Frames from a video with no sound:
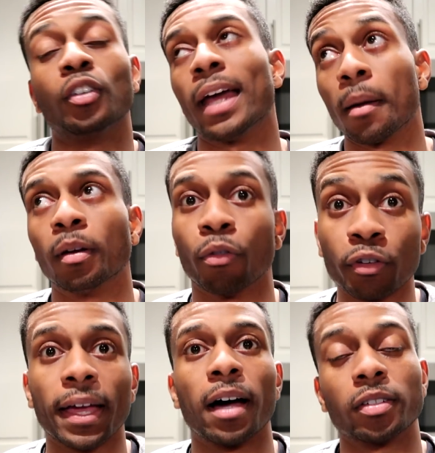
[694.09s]
down below
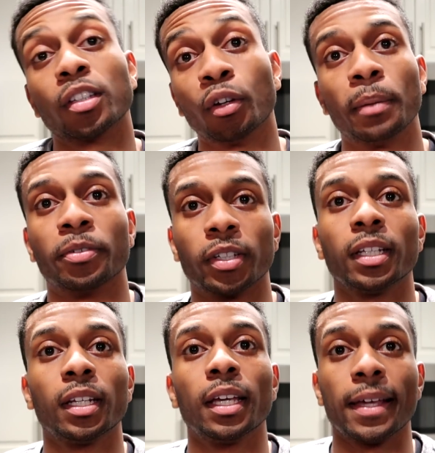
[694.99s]
3,000,
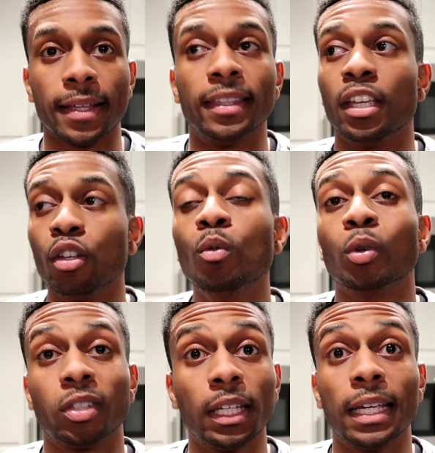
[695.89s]
30%, then you
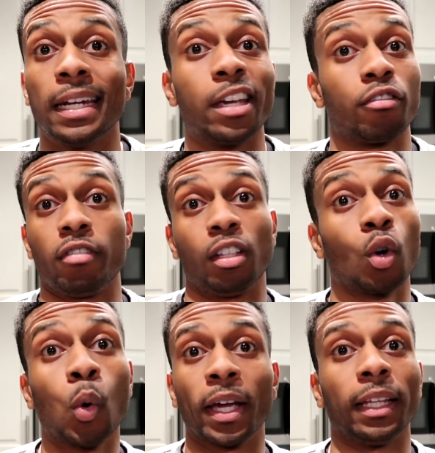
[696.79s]
will see an increase
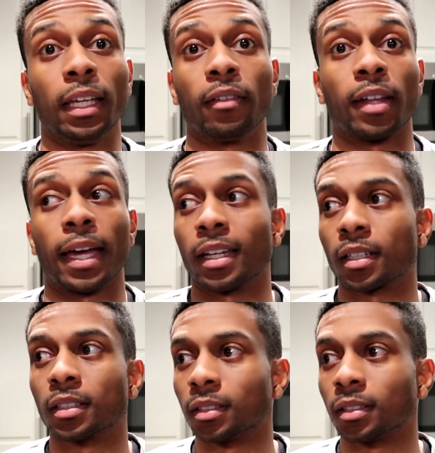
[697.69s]
quickly of like